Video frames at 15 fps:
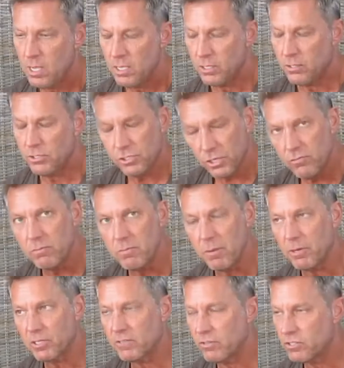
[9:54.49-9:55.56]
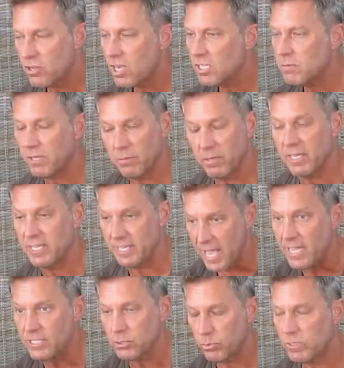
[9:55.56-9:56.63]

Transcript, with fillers: You should remember because if you talked about, it, you'd be like, "Yes,